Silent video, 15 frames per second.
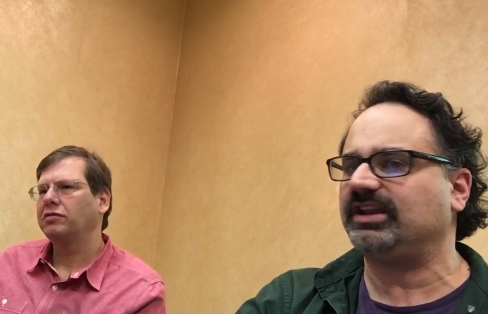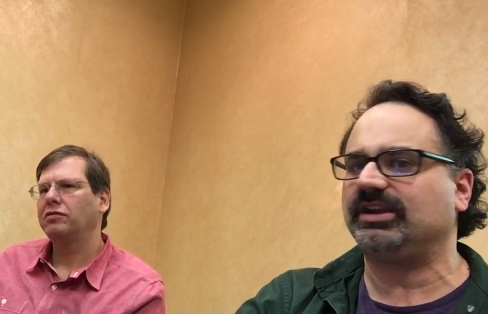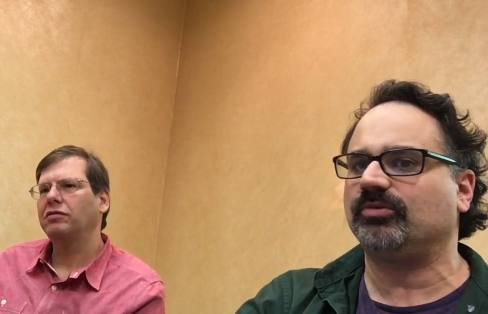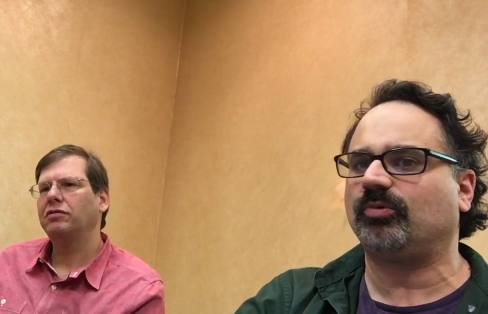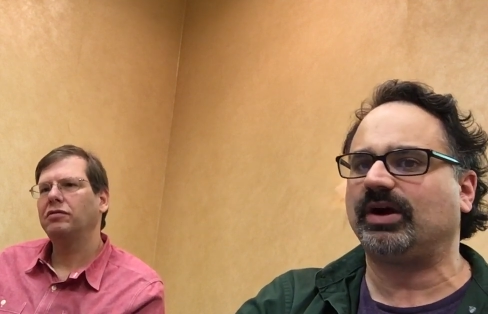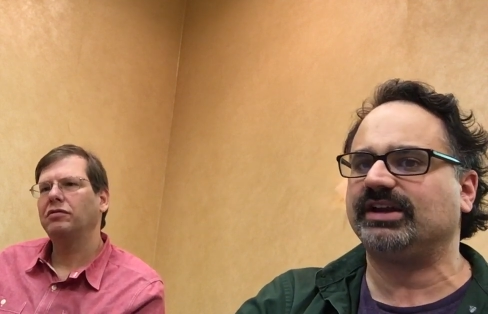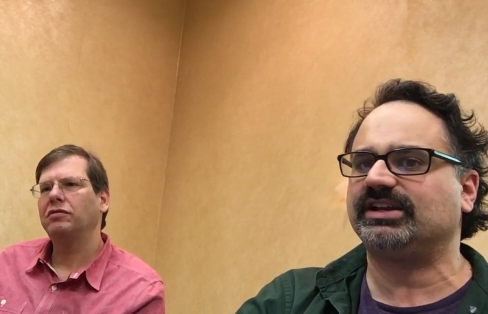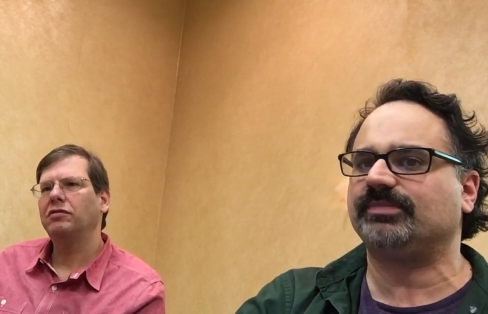Speaker 1: and you
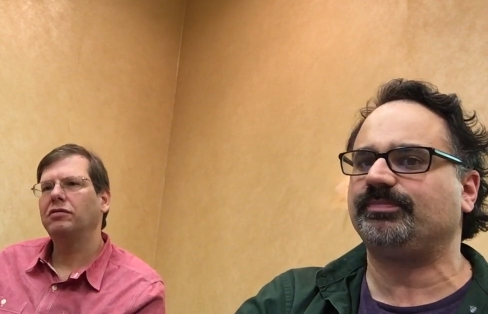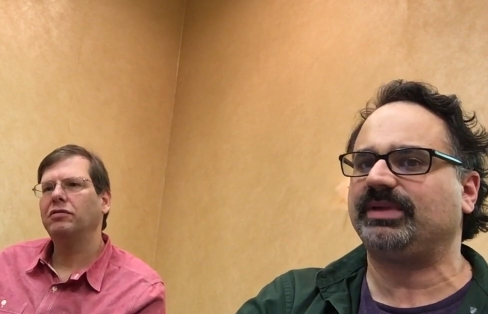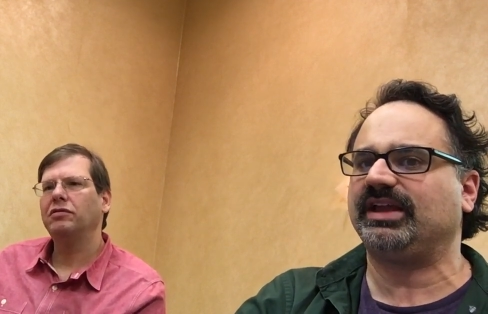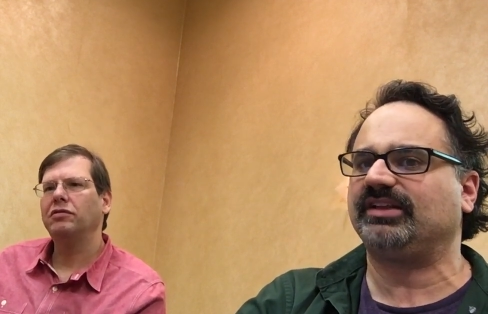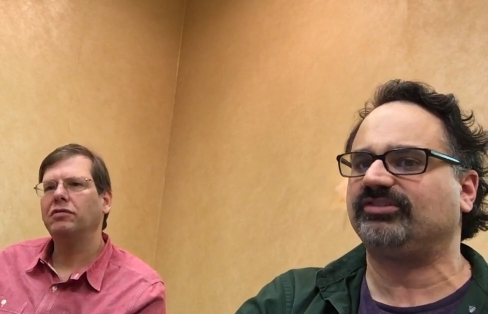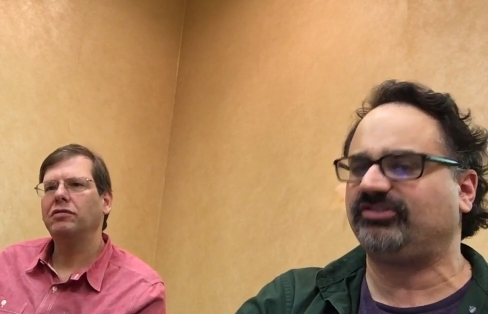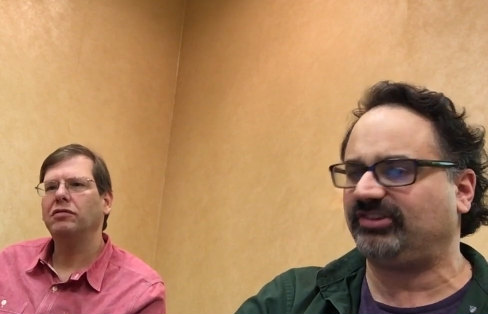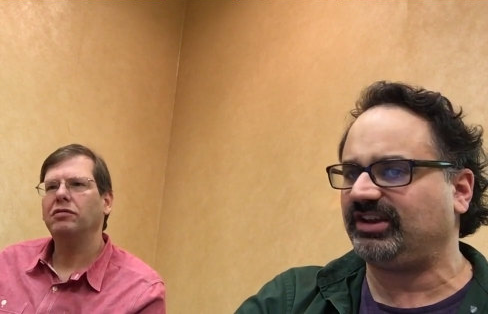wind up
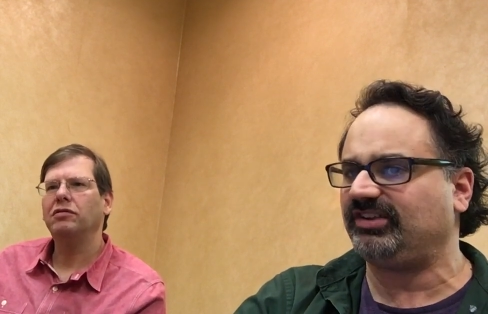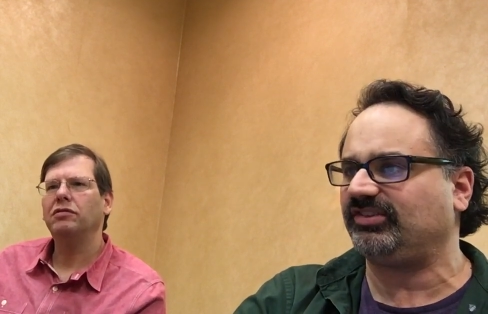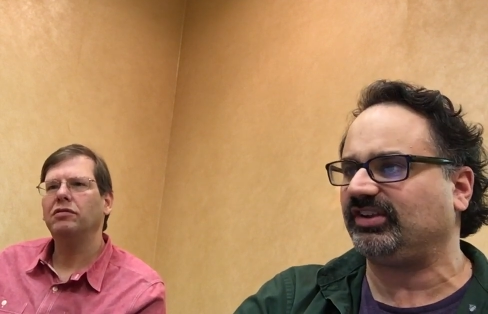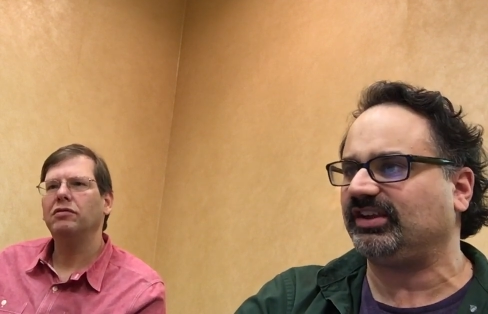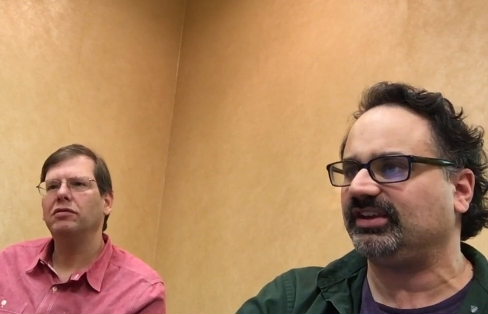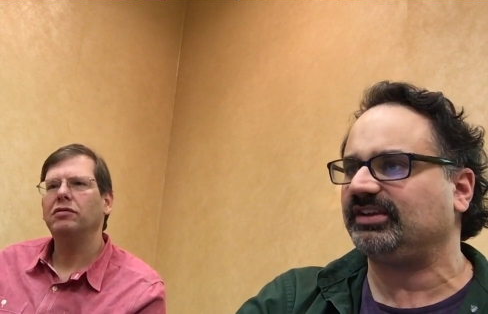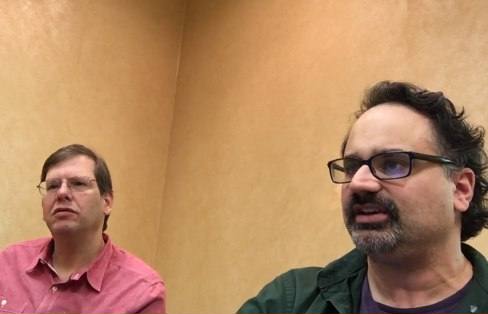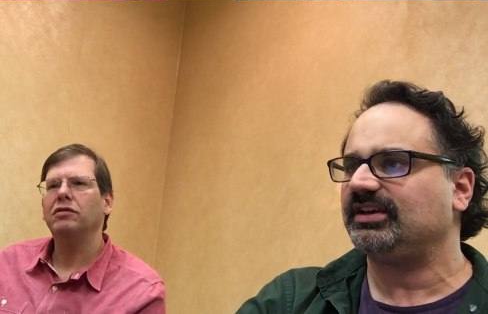being
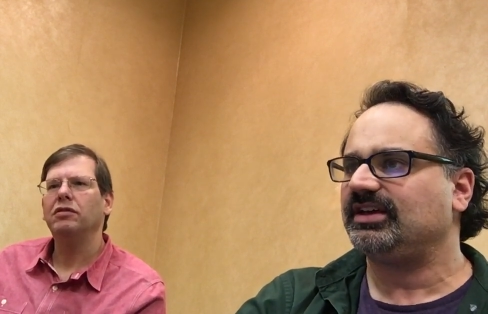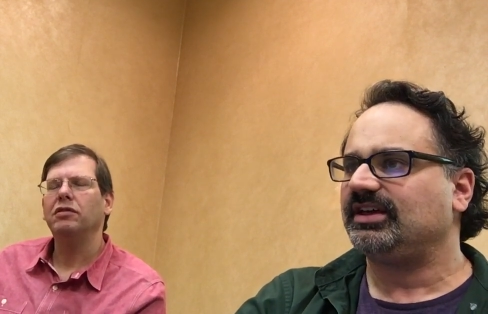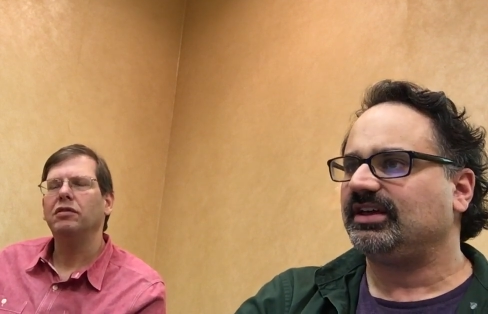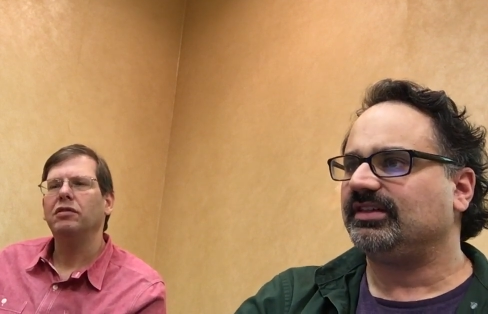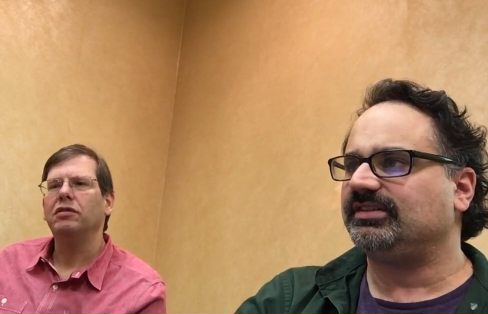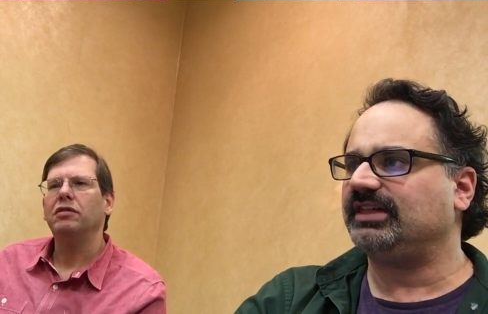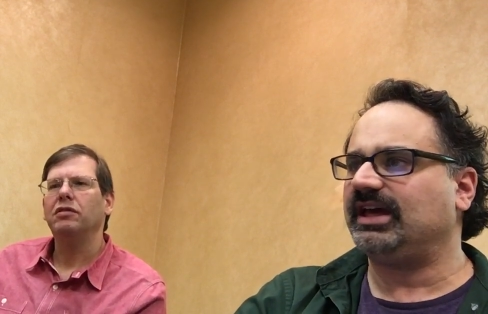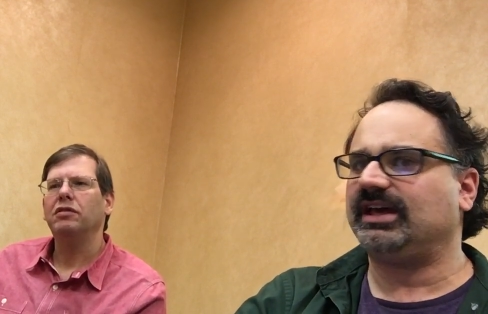cheesy,
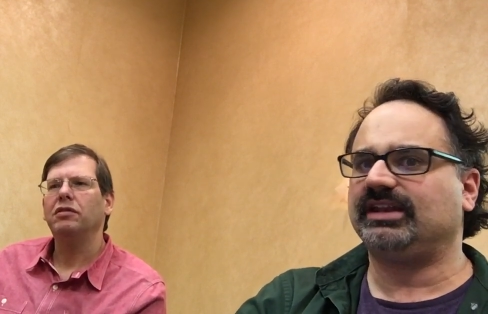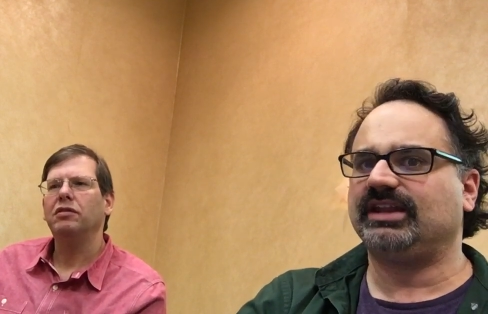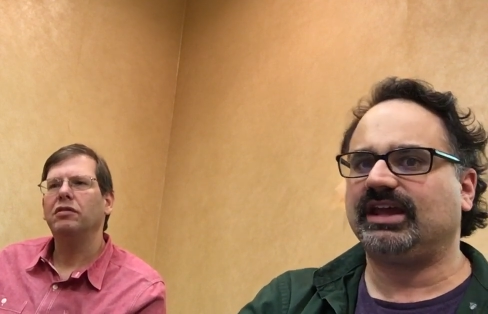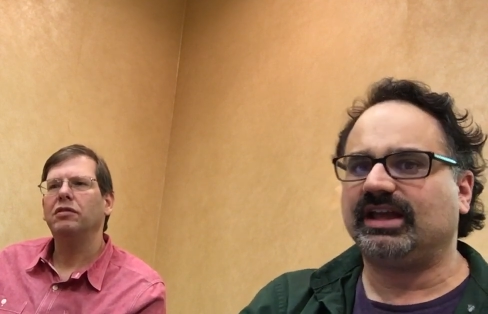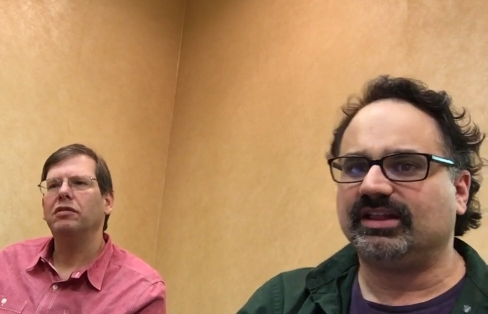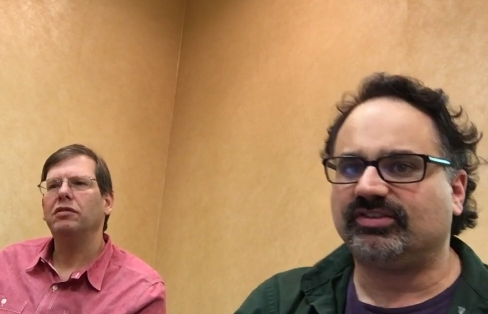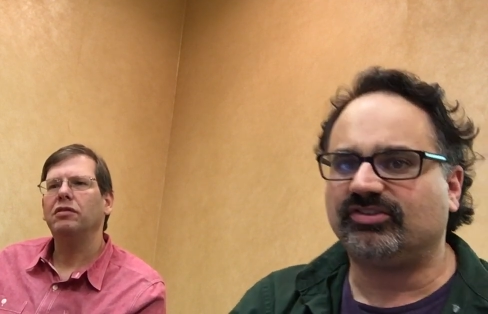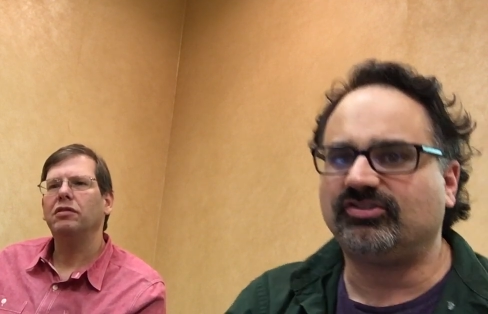then
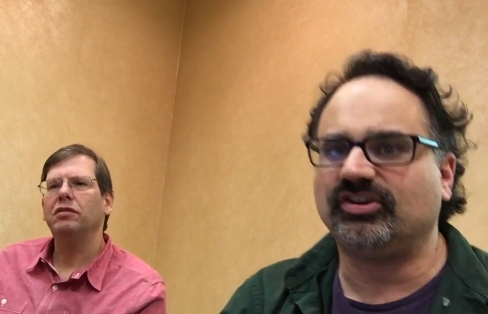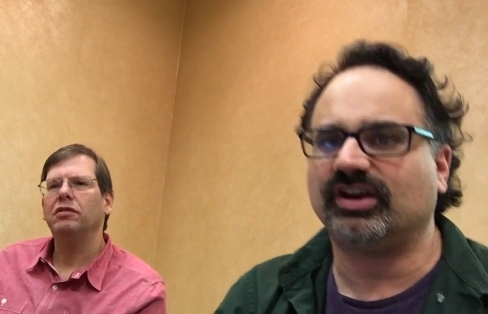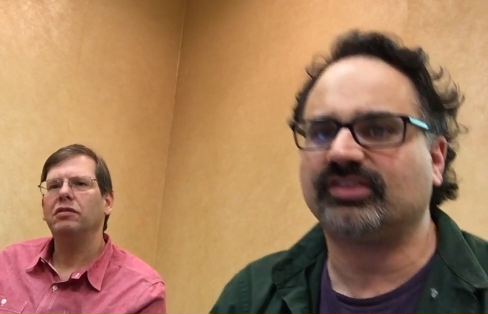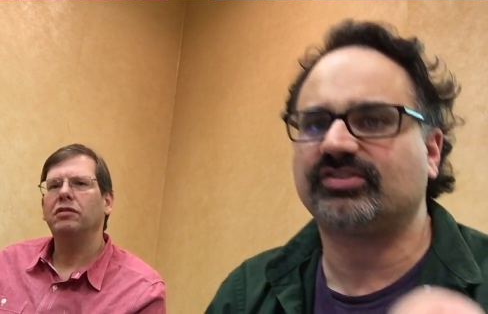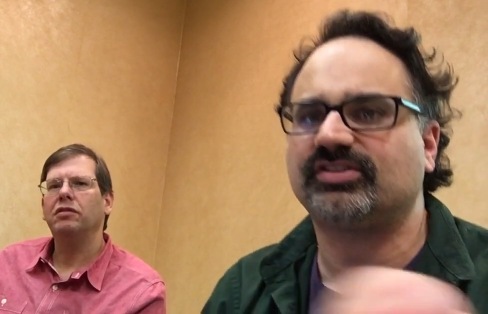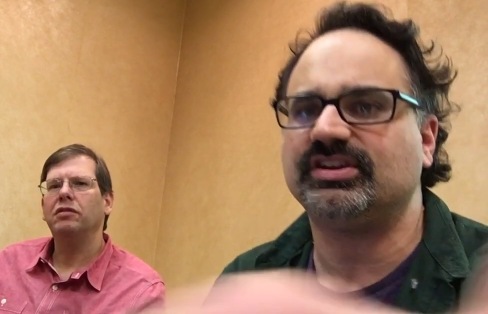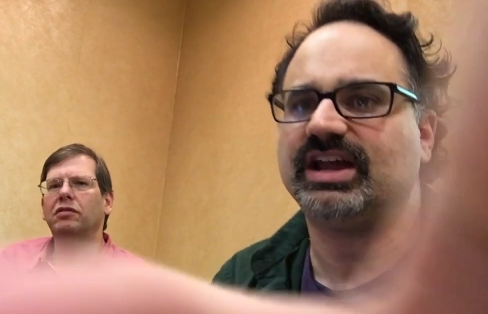it's just